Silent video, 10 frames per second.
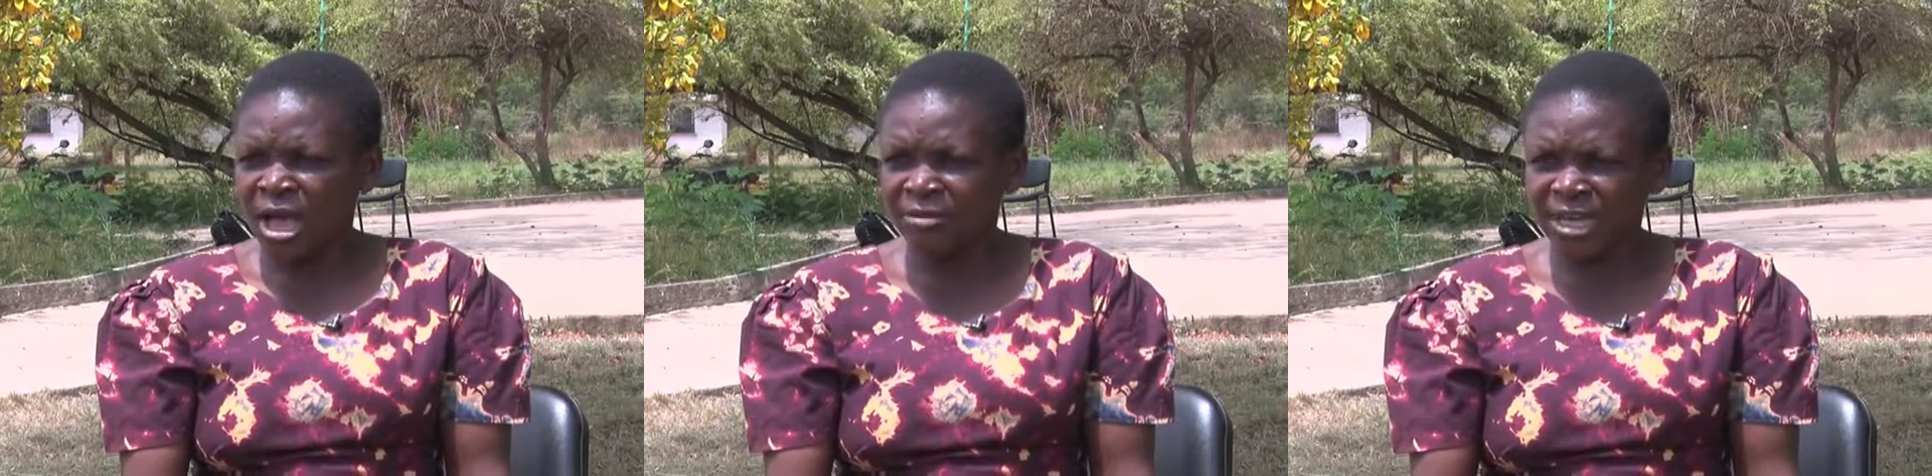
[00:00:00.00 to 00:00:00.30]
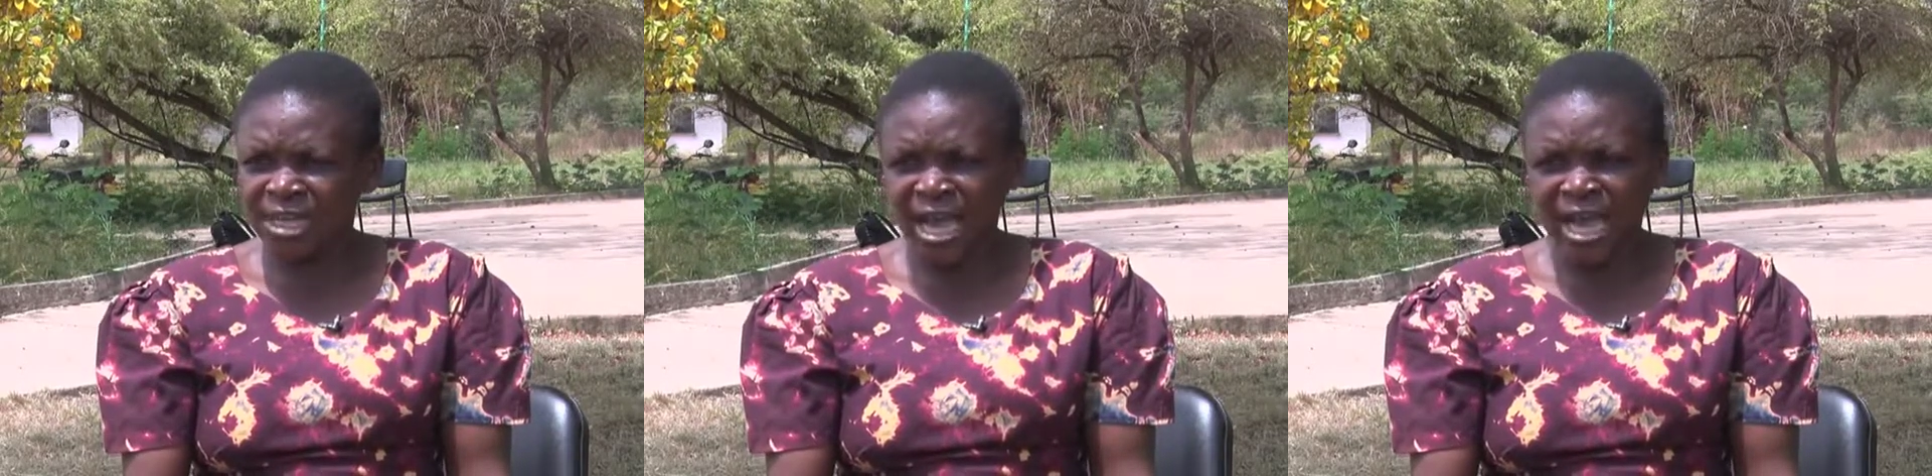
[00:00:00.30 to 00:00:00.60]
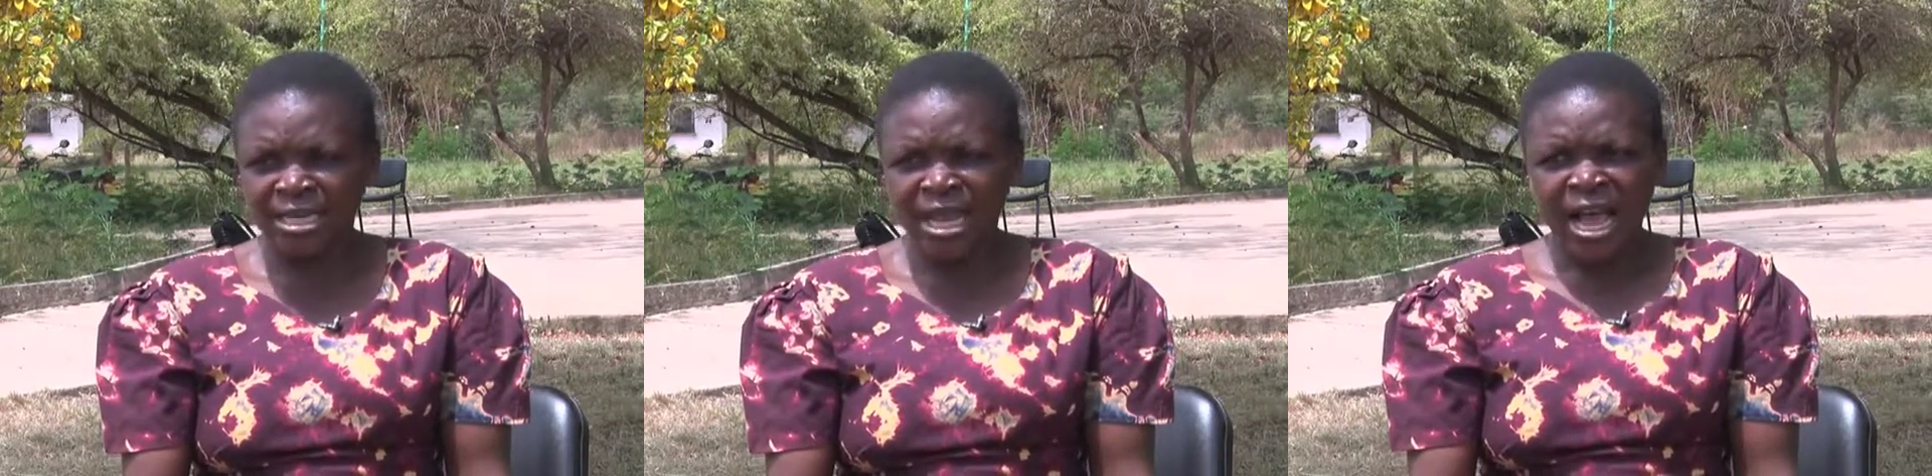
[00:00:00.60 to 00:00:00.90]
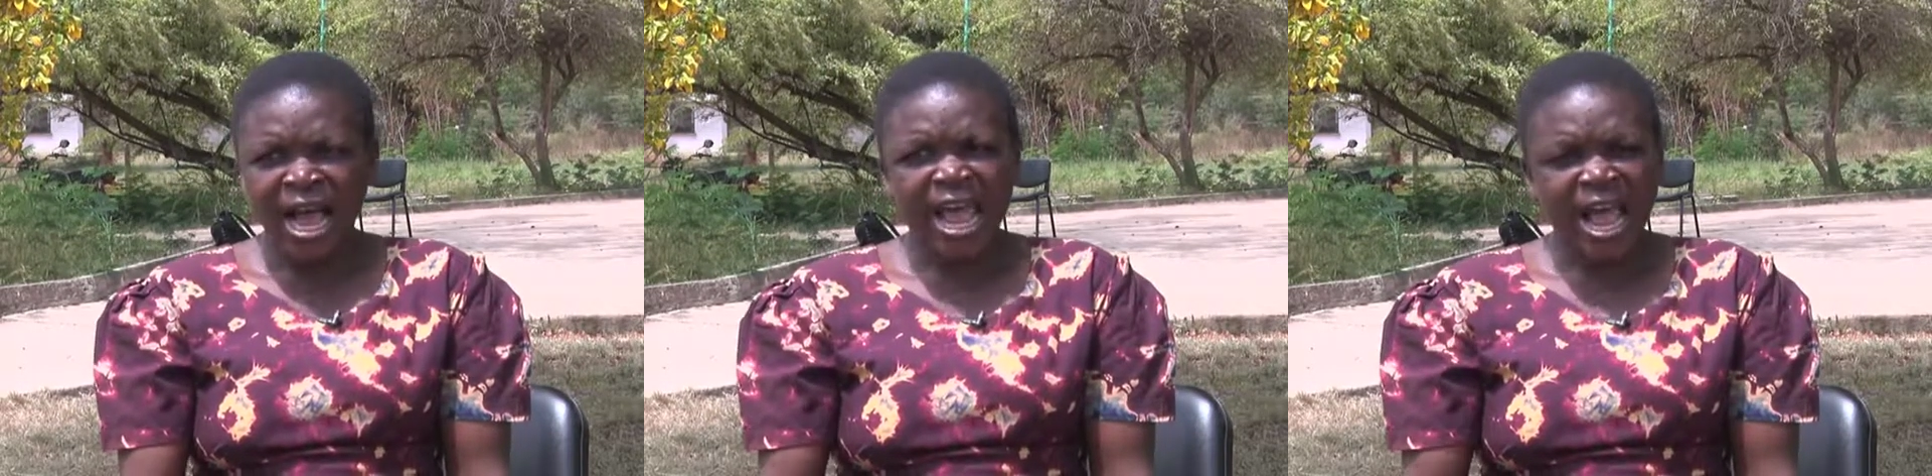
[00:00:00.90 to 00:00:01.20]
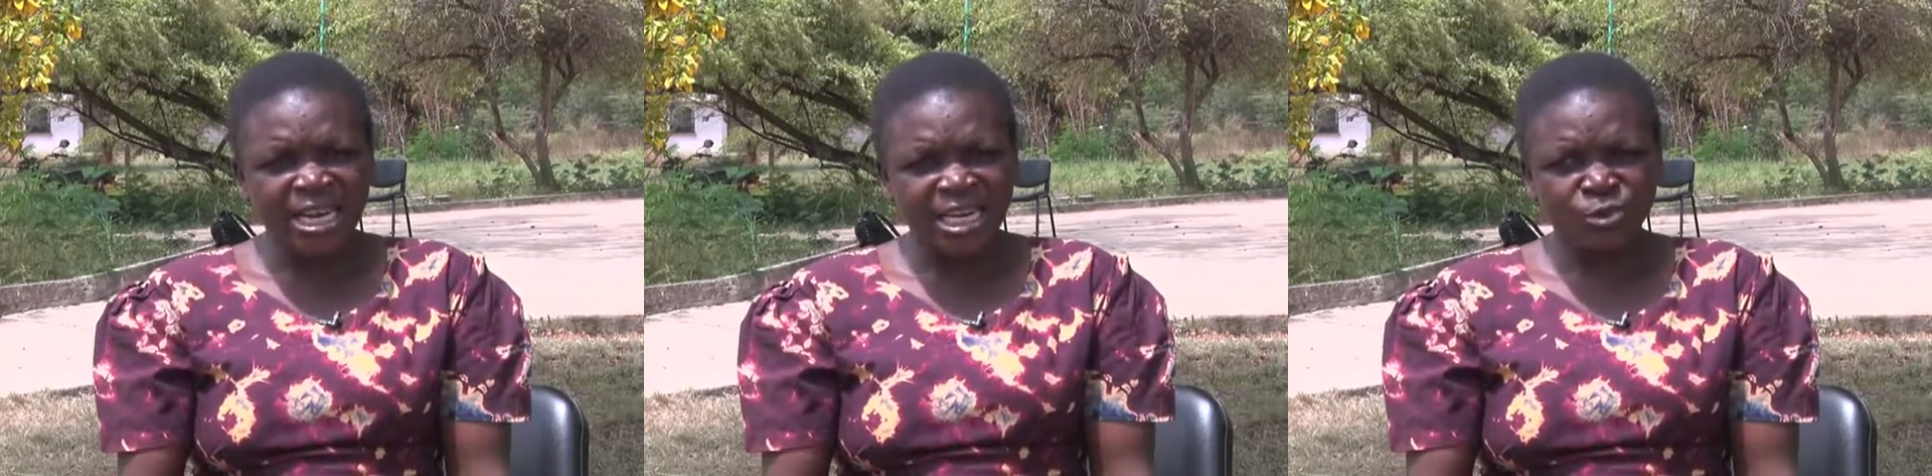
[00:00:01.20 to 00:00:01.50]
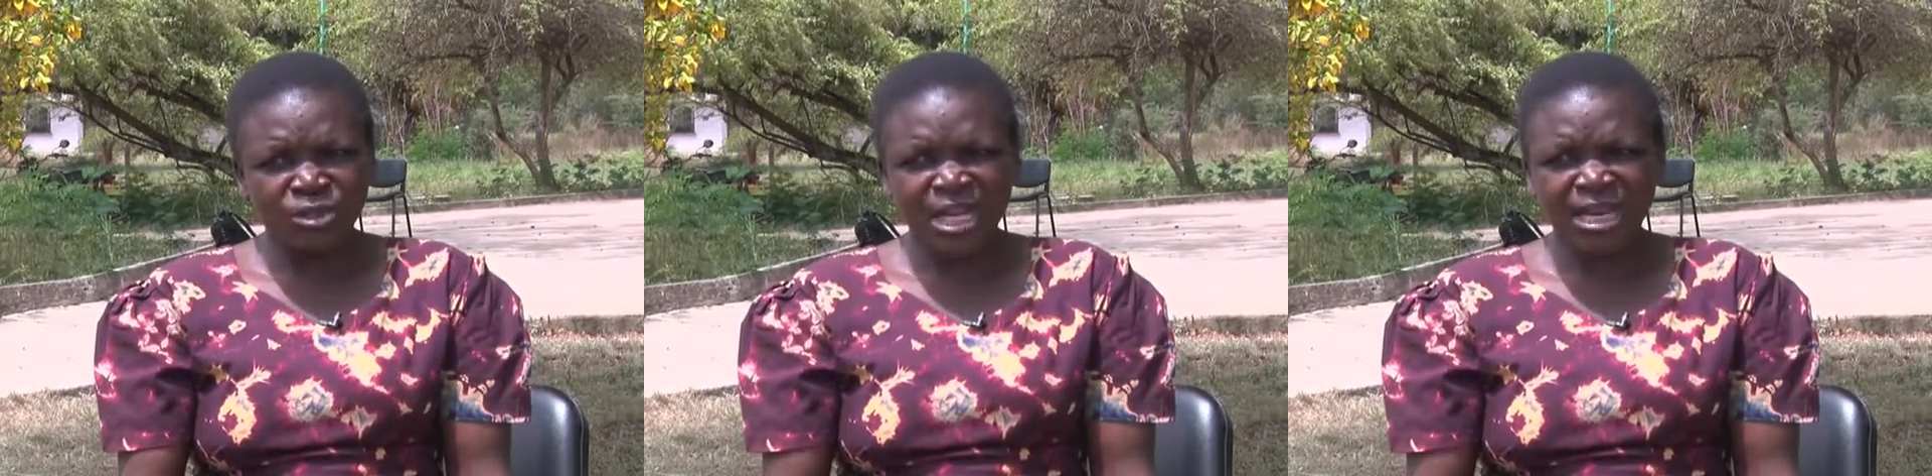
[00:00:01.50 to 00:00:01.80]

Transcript: after that, I heard it was